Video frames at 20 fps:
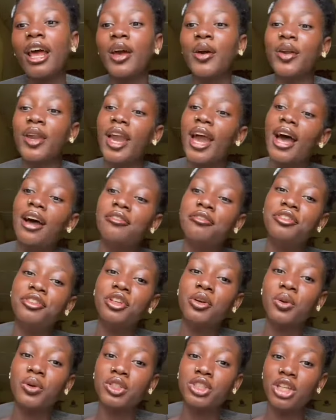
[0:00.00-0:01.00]
we have, do
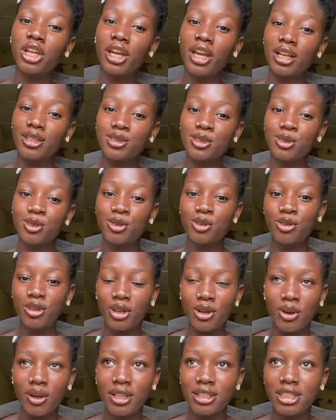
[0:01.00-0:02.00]
not wash your hair too
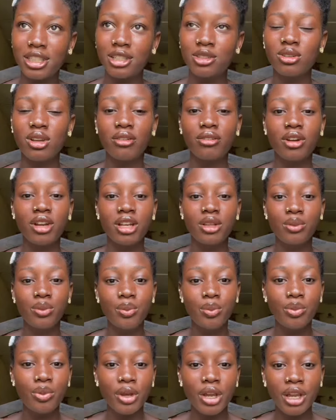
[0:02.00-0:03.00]
frequently to avoid
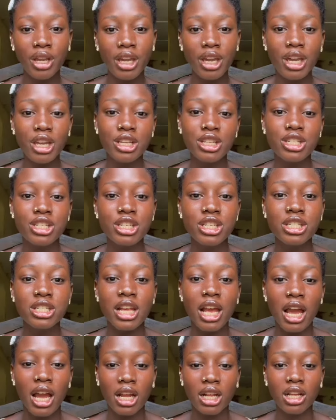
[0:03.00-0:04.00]
breakages
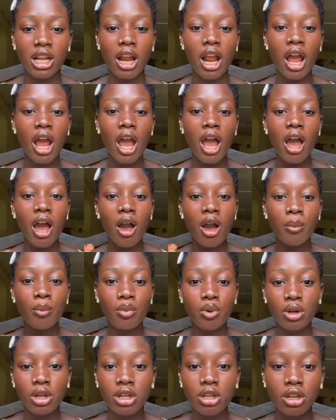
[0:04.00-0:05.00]
and
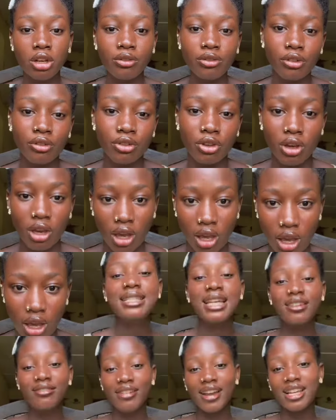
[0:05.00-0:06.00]
pulling off of your hair. It's
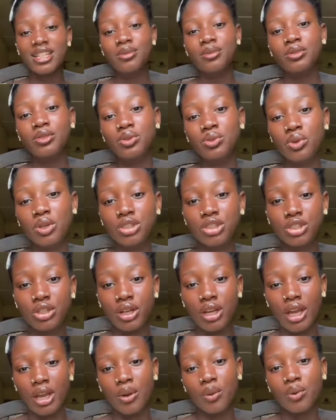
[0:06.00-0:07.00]
advisable to wash your
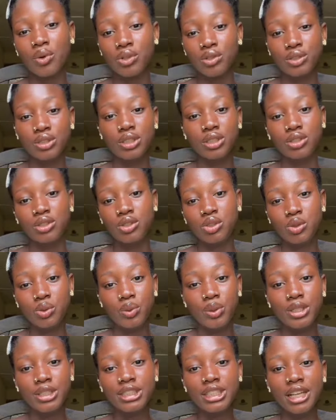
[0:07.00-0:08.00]
hair once in 2
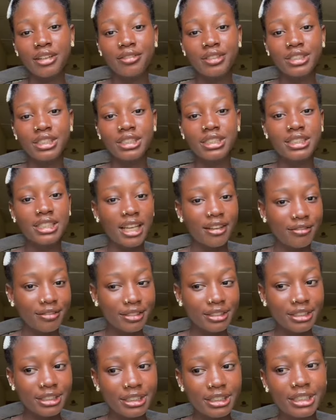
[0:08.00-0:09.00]
weeks. And for the
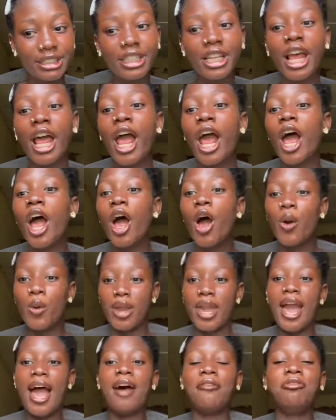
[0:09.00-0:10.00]
seventh, we
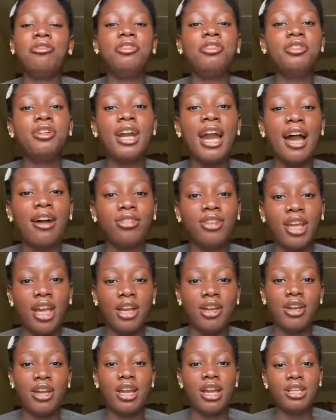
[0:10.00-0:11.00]
have look after
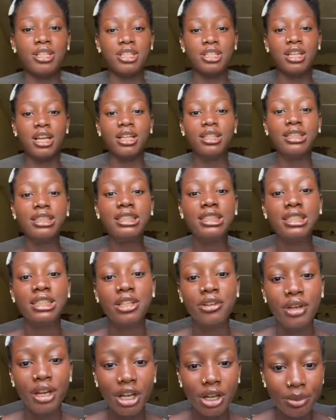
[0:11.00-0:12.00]
your edges, and this is a
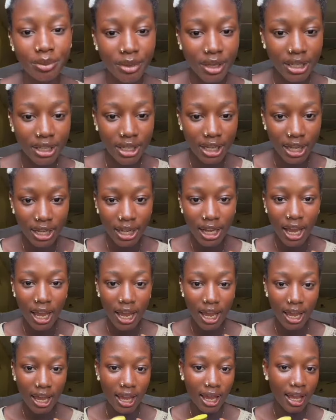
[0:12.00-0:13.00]
recommended
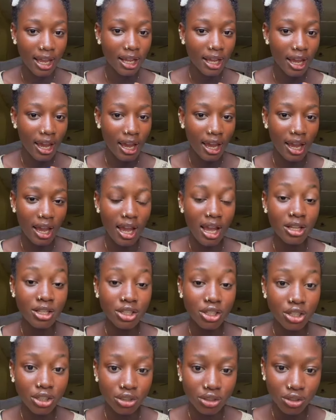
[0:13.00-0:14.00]
hair edge
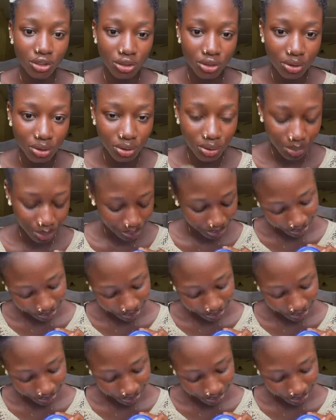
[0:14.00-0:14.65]
control